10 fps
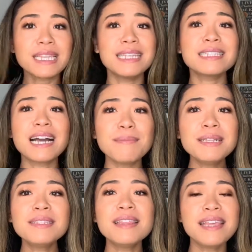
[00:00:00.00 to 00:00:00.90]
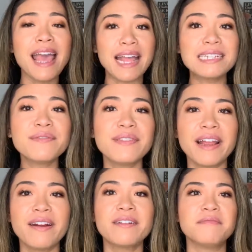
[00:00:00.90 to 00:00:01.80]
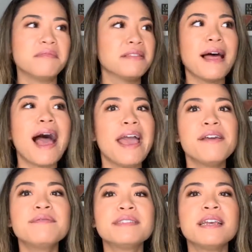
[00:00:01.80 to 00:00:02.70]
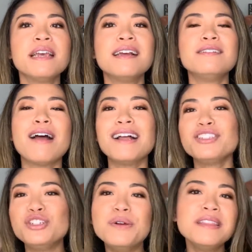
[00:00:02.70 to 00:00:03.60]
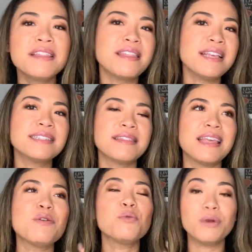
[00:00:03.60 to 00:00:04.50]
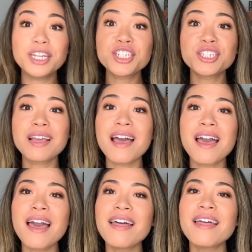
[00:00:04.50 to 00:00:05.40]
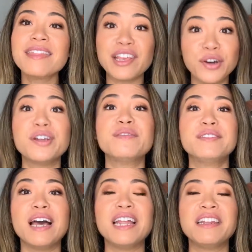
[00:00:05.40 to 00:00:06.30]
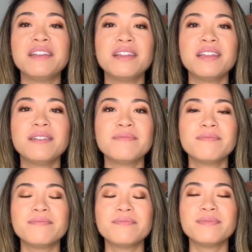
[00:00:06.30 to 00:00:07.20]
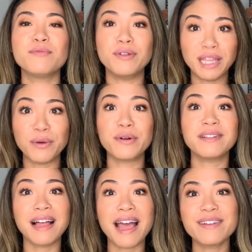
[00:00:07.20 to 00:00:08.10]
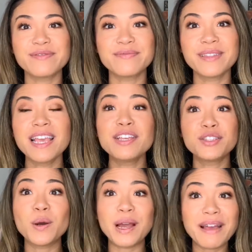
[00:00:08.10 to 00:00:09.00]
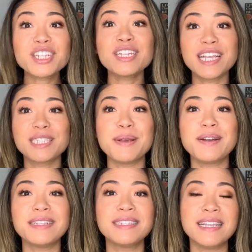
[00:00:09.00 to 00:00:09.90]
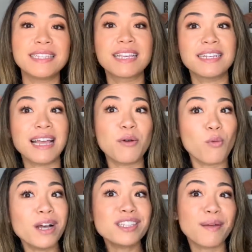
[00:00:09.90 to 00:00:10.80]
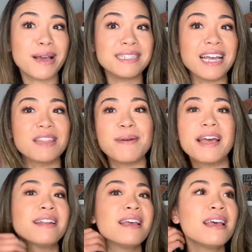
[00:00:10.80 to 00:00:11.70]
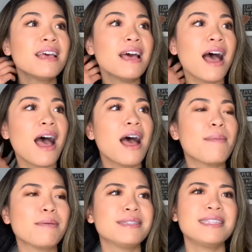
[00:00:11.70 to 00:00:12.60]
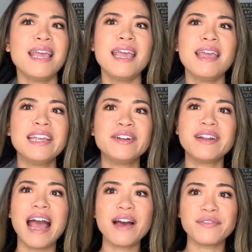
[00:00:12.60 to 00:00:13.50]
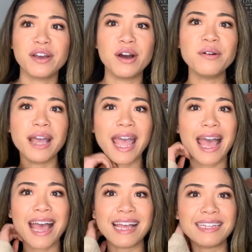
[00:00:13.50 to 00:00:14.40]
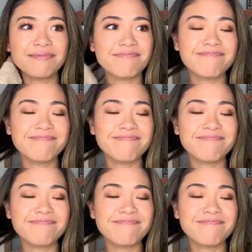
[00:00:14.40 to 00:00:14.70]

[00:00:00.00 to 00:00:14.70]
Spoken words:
is coming to the end of their lives, not doing the things that they wished they could have done when they were alive. So I've actually experienced this because I was on my deathbed, I would say a year and a half ago. And